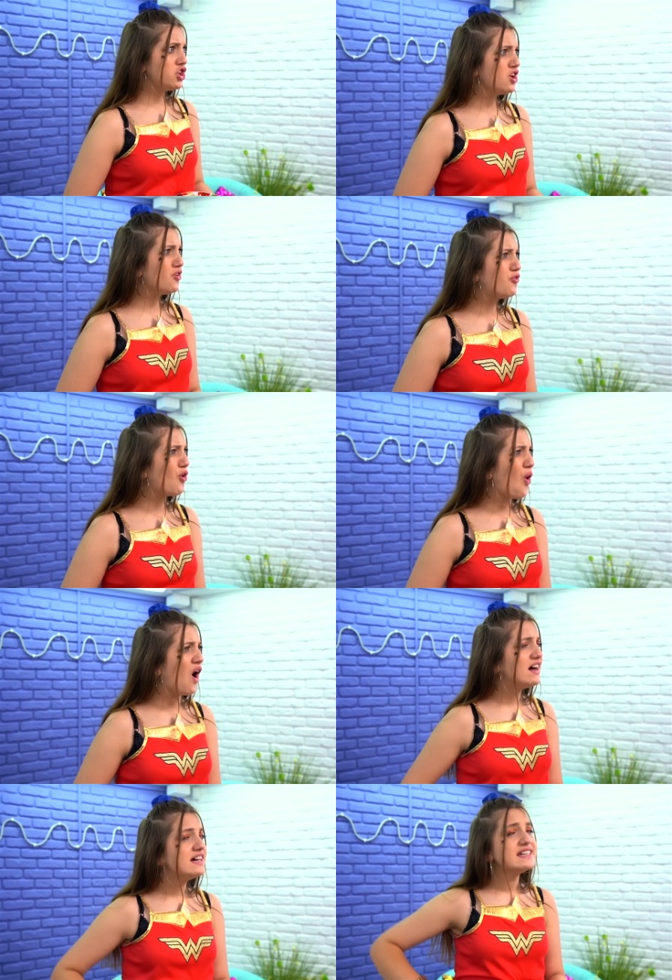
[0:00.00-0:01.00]

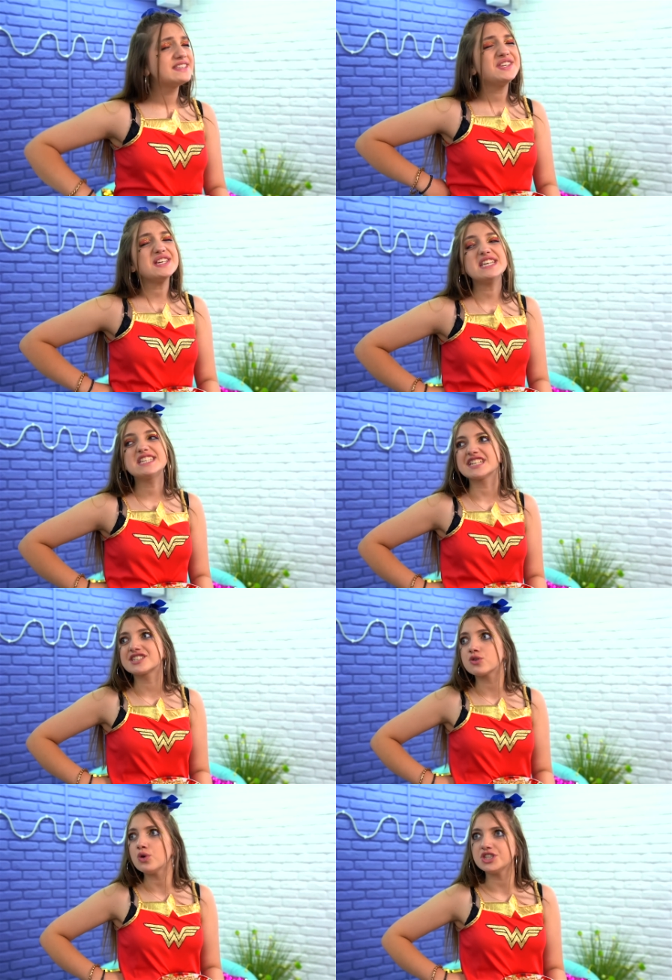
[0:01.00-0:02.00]
Excuse me? Hey,
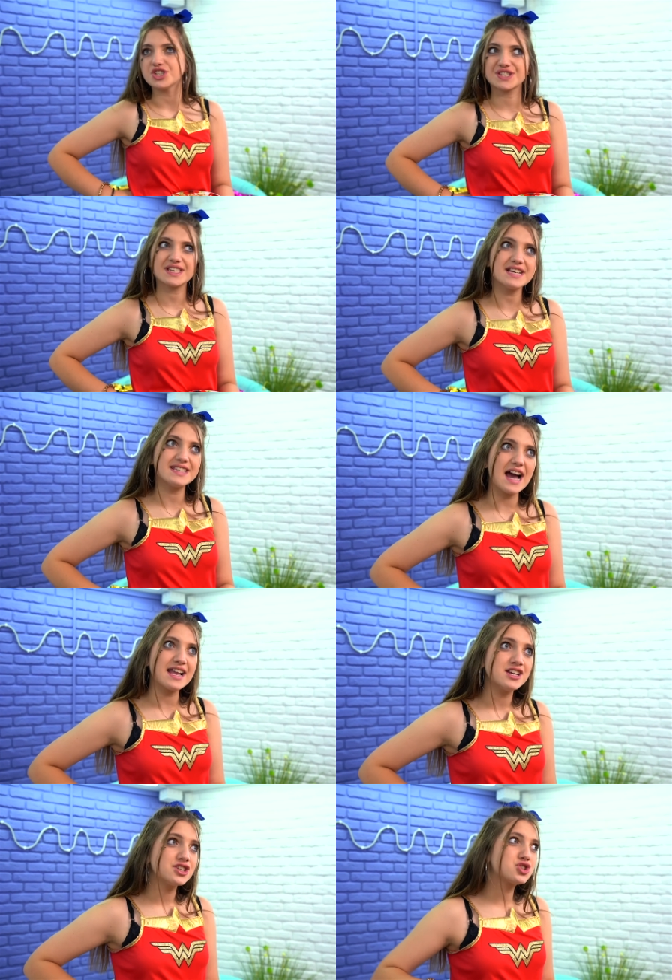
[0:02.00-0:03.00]
are you trying to
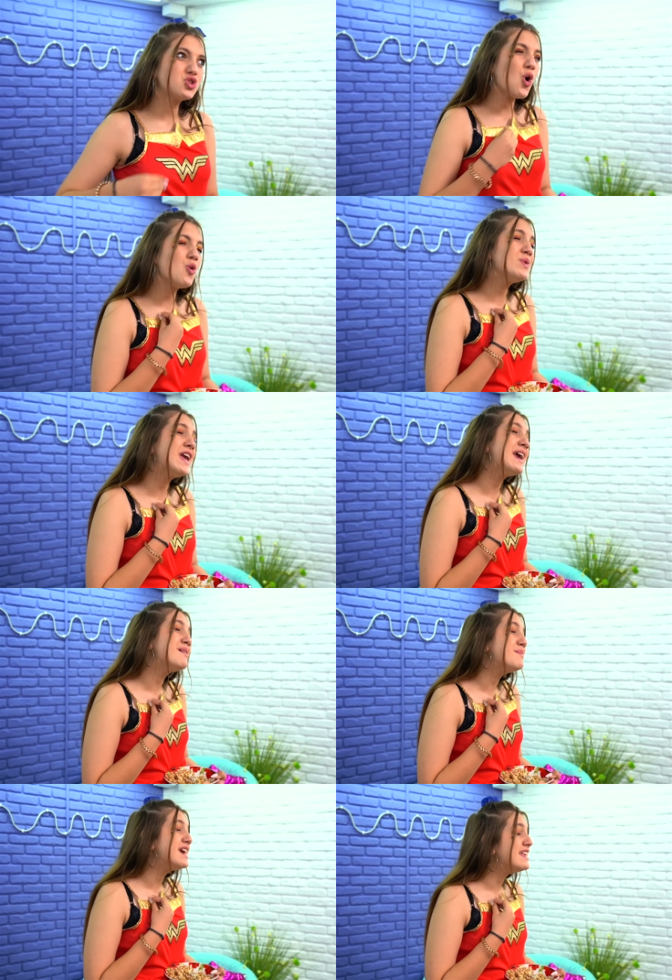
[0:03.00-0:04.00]
say that you
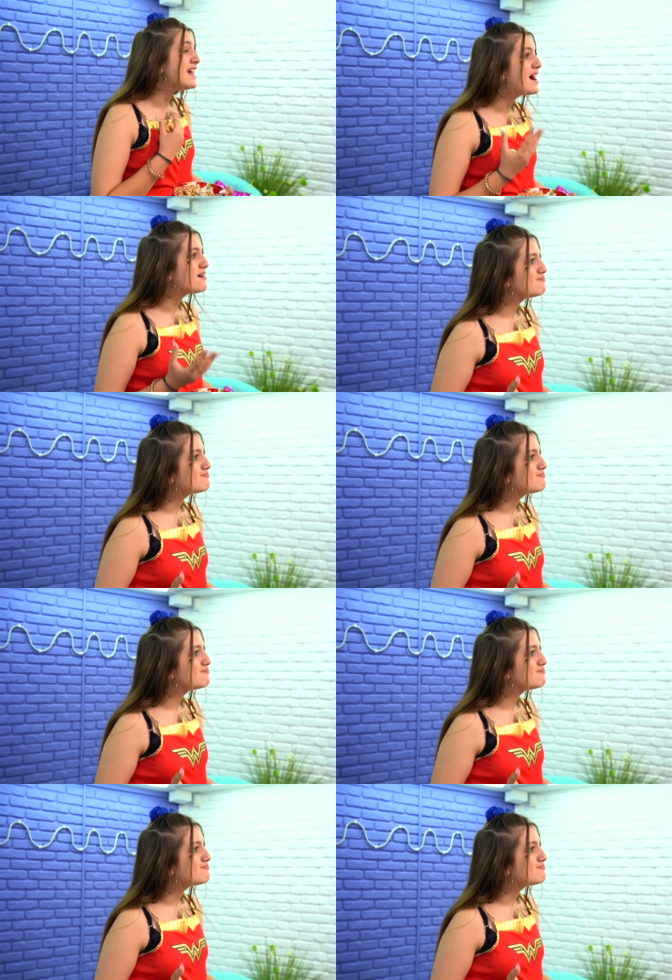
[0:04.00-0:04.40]
are smarter than